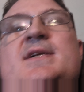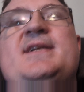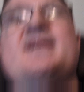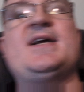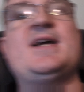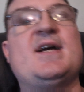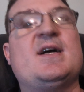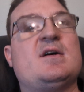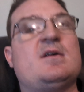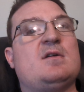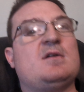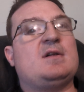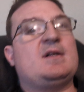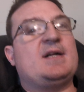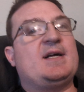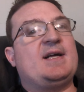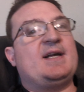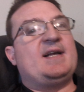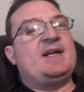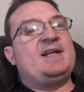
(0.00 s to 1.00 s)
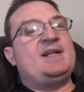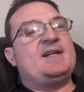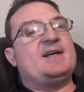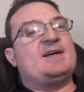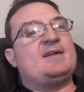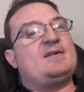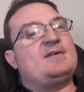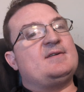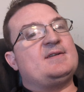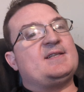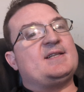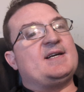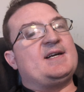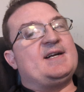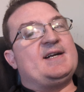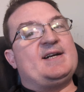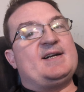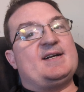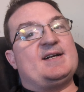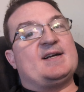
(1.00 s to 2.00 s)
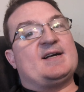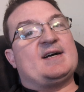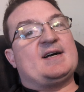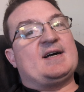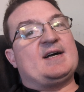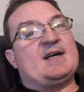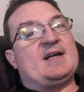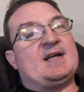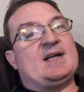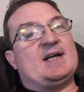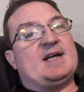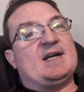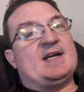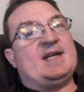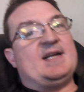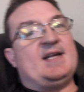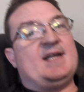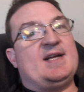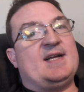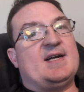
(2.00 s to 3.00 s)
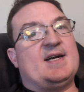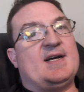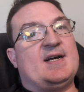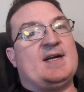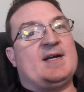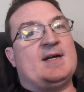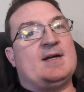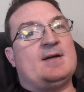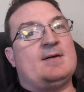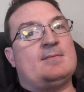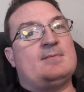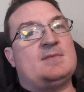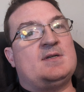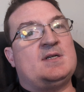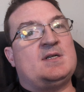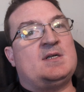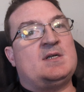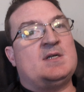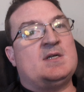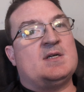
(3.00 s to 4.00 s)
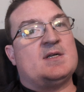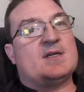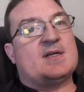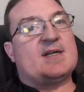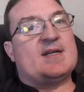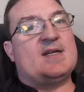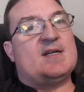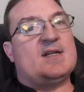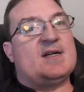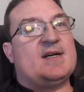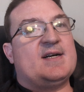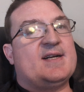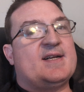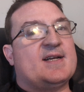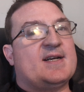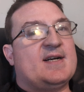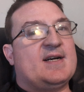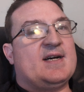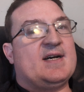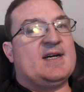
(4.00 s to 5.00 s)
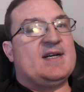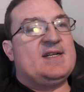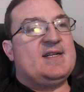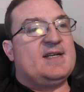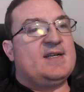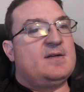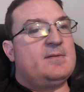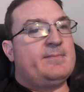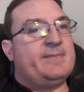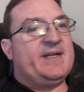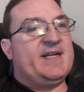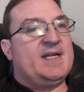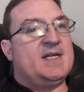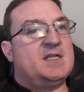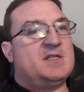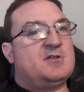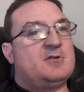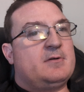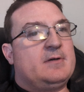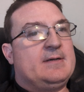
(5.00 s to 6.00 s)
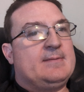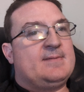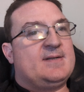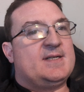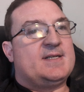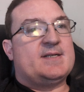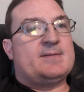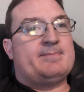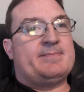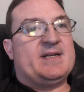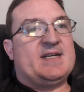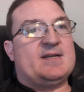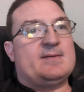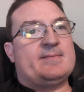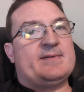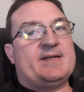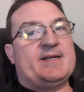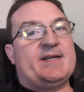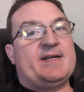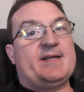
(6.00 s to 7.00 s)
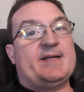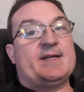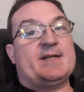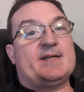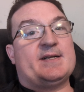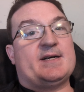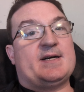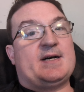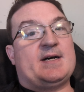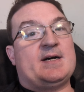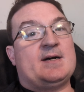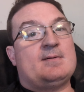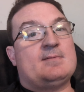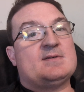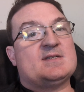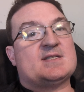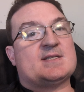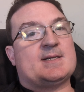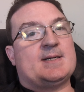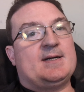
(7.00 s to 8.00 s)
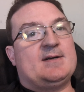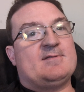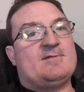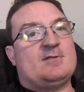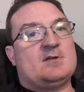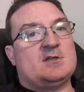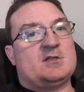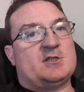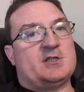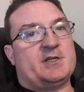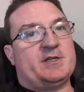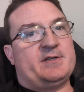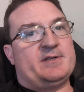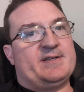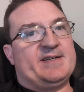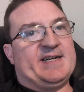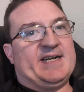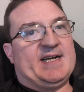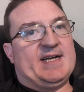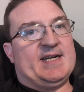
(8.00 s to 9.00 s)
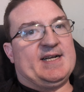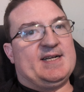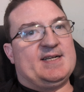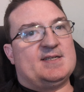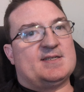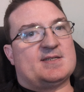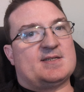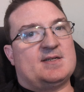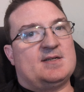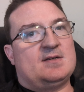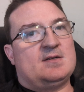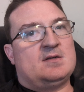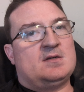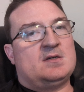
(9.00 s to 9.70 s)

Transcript: Now, another thing I um, kind of like, I did me a trip to Bimini and I was there for two days.